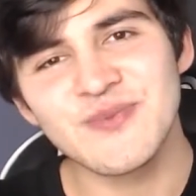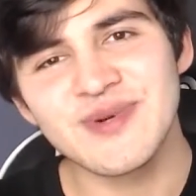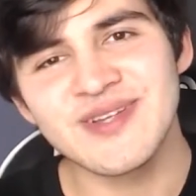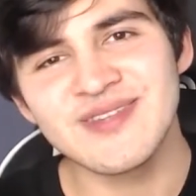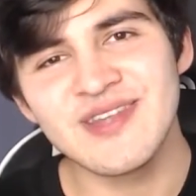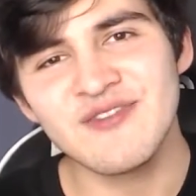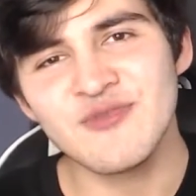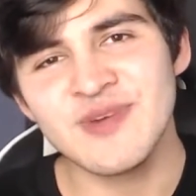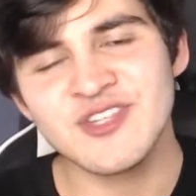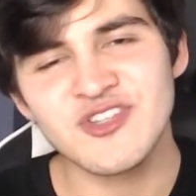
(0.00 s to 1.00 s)
but never
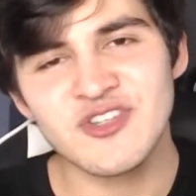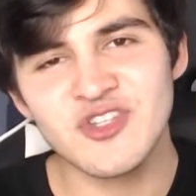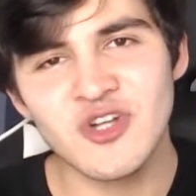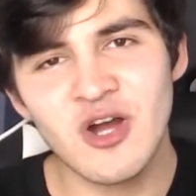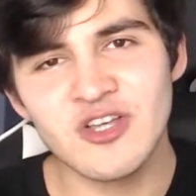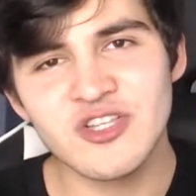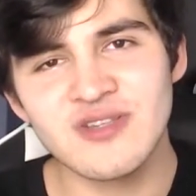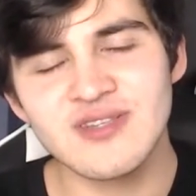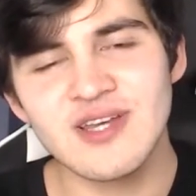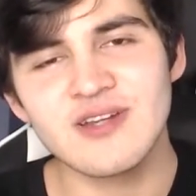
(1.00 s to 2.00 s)
mentioned Josh,
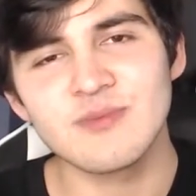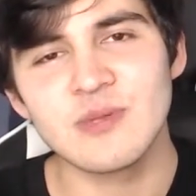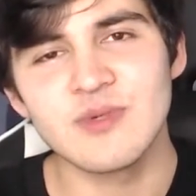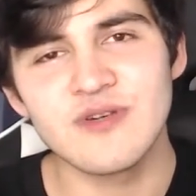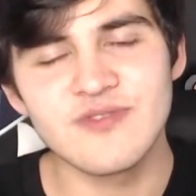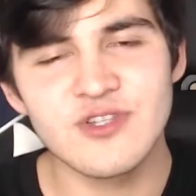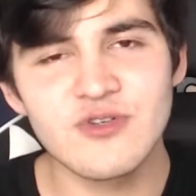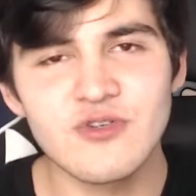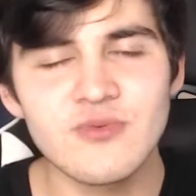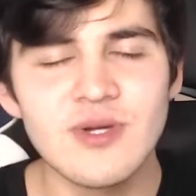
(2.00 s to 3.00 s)
the second member of this
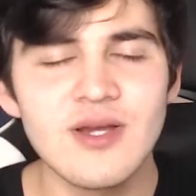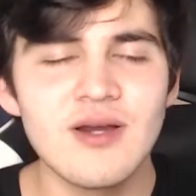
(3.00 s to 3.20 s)
group.